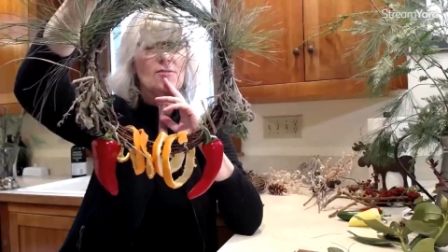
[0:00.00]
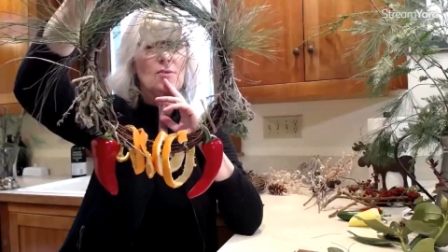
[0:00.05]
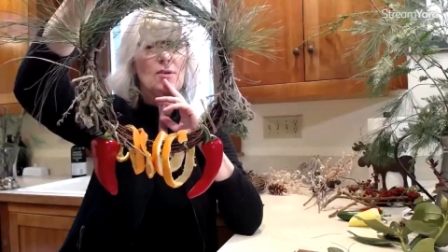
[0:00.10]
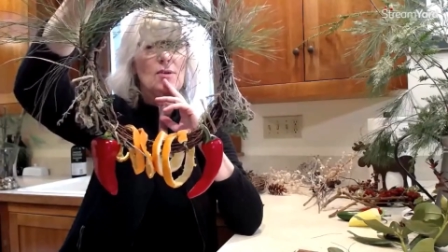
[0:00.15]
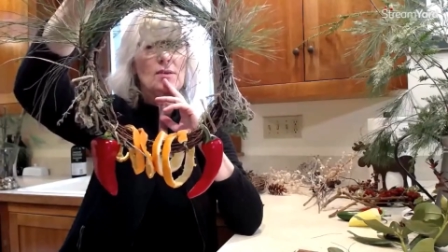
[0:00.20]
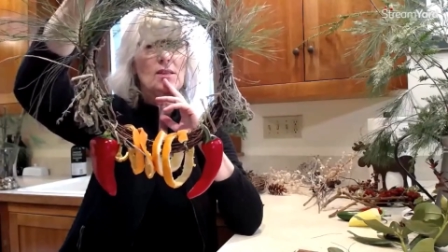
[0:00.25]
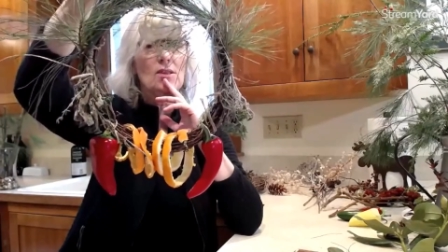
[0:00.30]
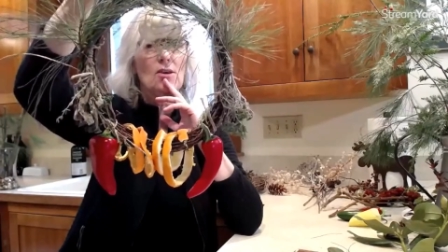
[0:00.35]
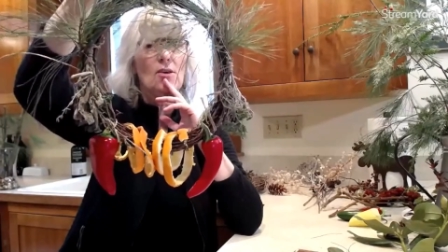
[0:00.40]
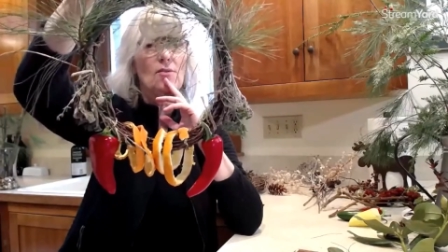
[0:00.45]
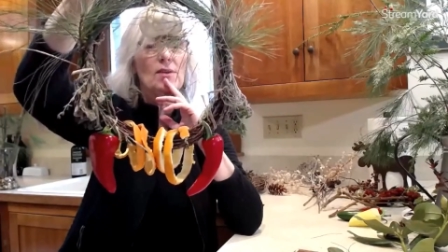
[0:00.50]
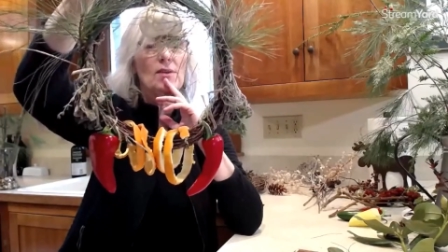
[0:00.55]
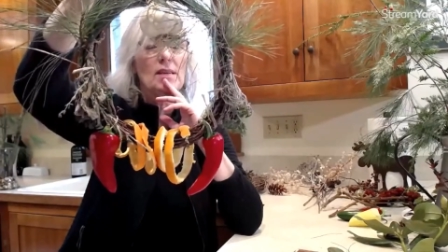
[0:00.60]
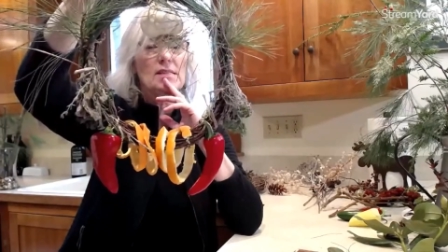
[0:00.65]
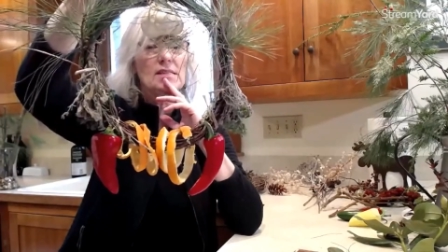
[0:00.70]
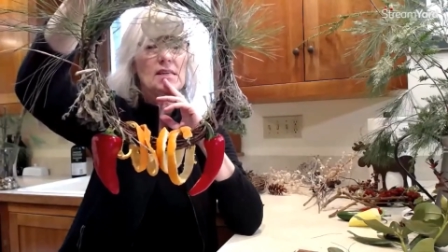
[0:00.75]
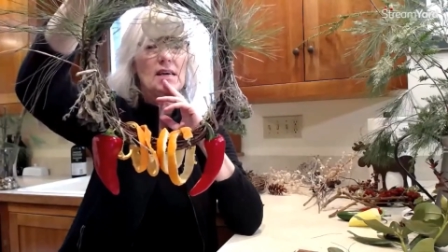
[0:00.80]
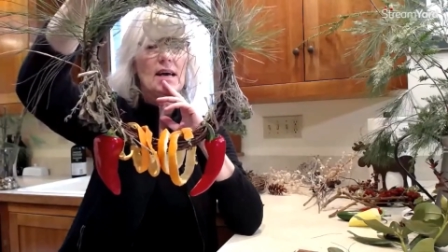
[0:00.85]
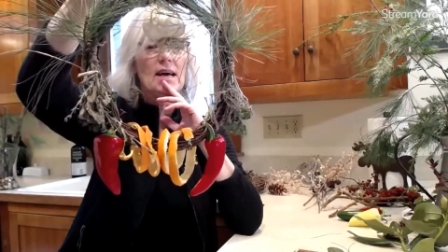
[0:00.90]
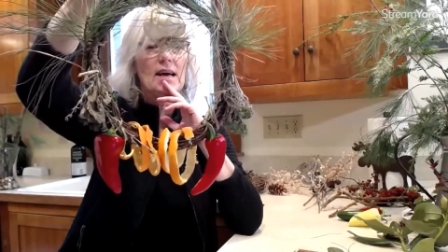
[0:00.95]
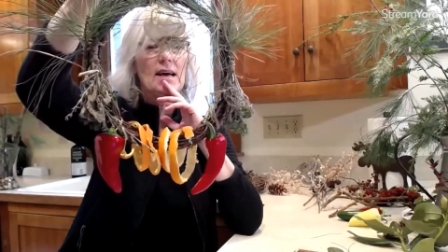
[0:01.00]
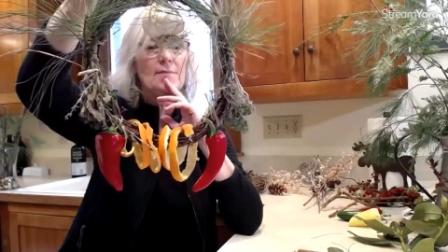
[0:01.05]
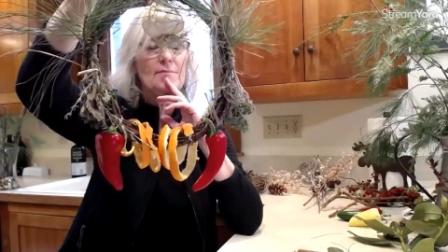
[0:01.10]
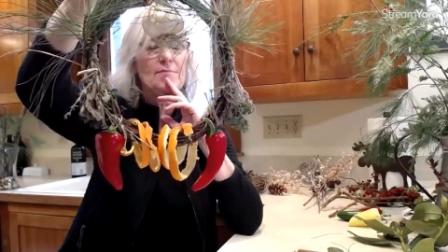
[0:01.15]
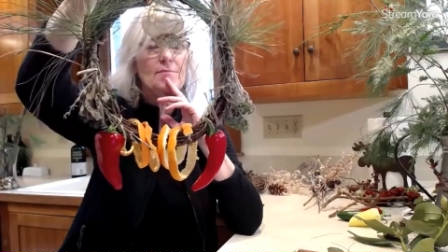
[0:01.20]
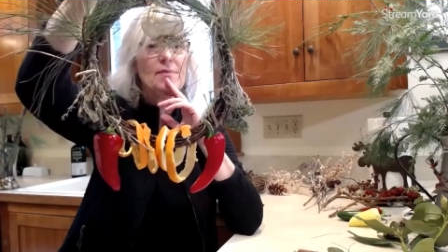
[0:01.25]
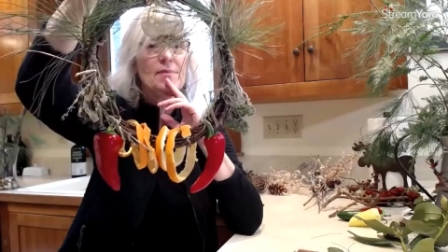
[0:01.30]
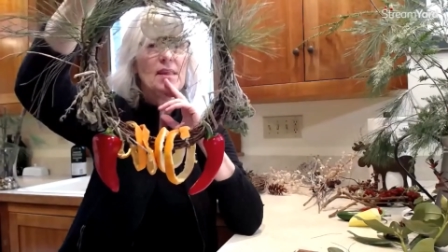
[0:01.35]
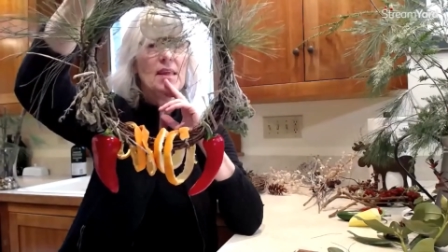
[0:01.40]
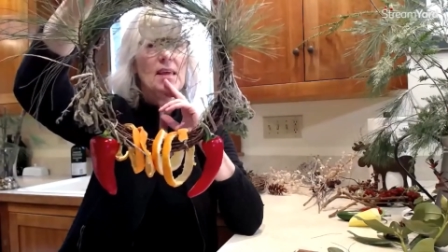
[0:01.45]
off one clove at a
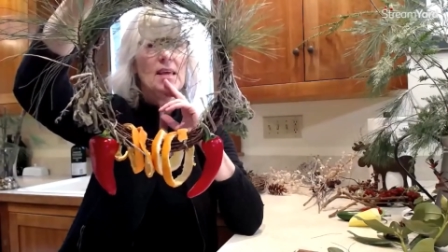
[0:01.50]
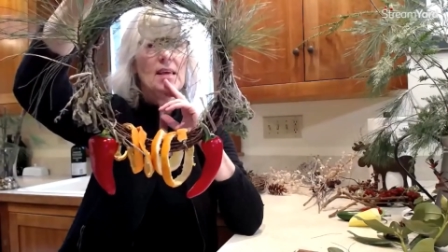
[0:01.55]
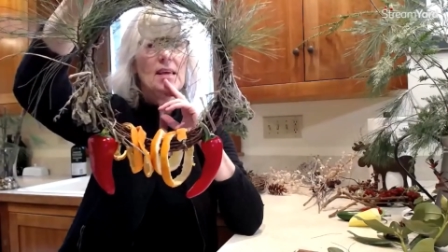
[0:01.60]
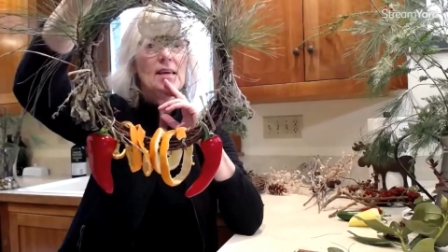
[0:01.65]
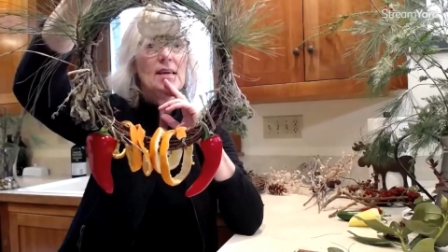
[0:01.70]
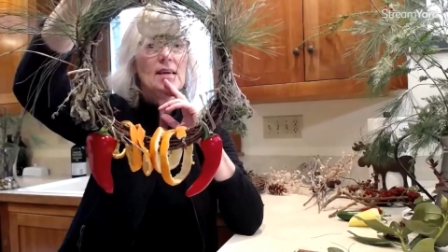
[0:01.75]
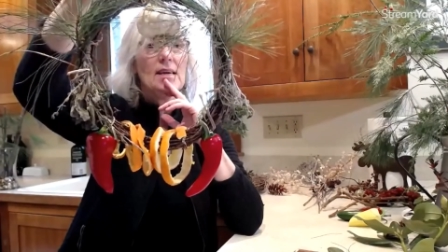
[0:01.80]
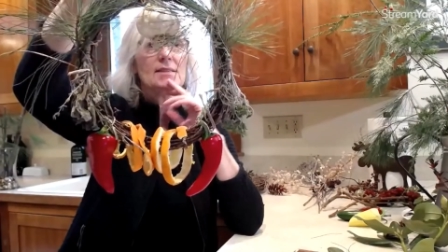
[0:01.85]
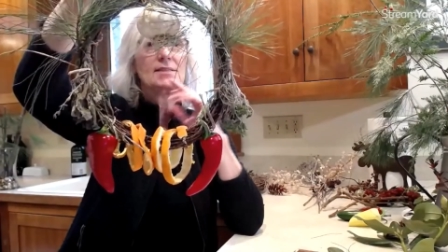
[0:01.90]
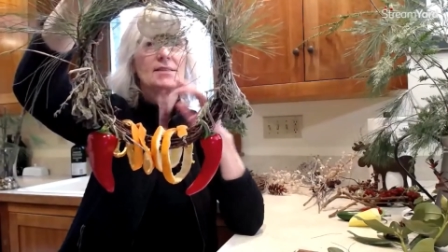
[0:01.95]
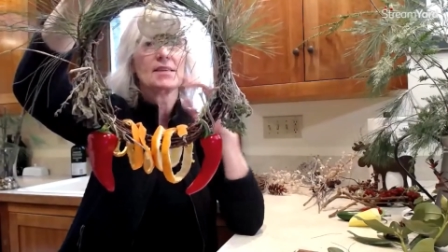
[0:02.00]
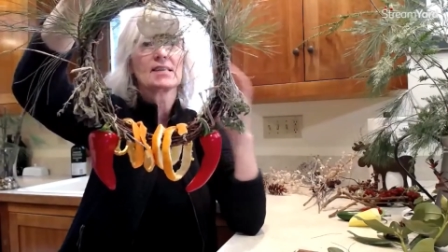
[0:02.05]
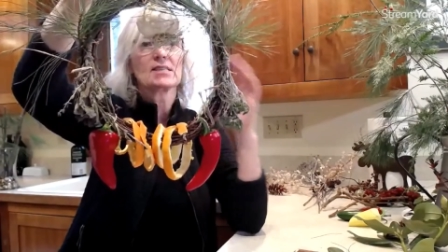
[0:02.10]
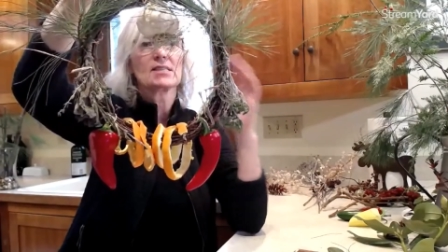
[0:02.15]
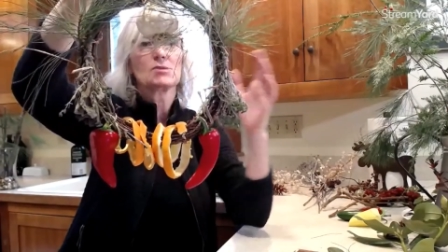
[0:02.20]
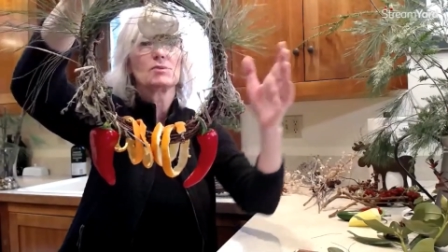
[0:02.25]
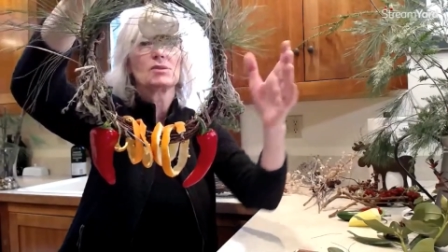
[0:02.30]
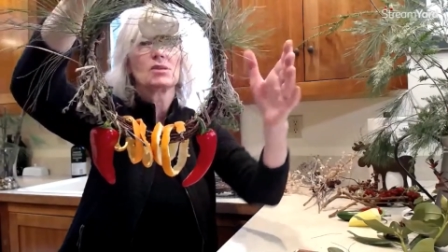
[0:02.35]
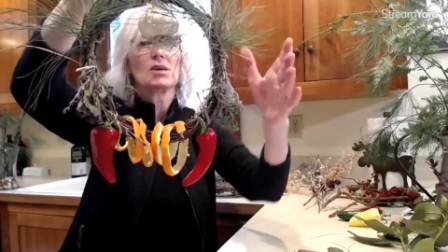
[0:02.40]
time. Next,